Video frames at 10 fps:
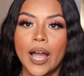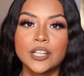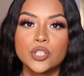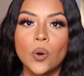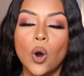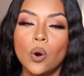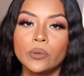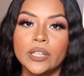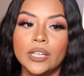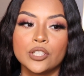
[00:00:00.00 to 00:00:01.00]
I do
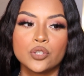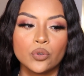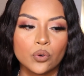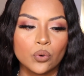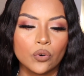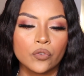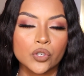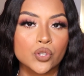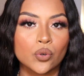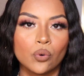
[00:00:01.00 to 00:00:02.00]
own the Too Cool for
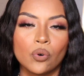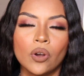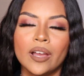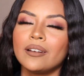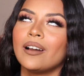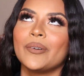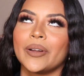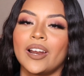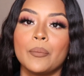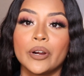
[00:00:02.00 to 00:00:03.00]
School, and oh my
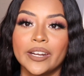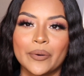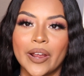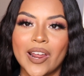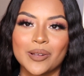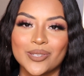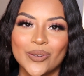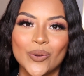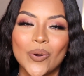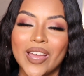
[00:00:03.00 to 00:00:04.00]
god, I'm wearing it right now
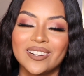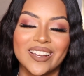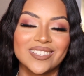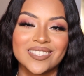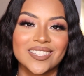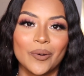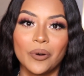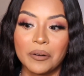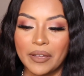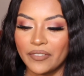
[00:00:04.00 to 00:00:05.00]
too, and it's
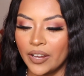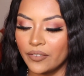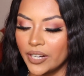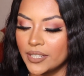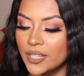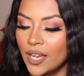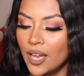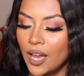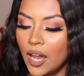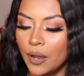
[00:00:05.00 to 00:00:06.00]
one of my favorite
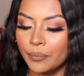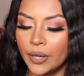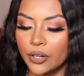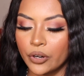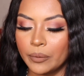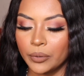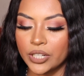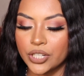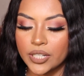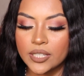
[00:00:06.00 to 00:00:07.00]
cream
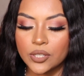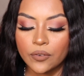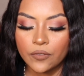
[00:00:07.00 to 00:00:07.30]
blushes so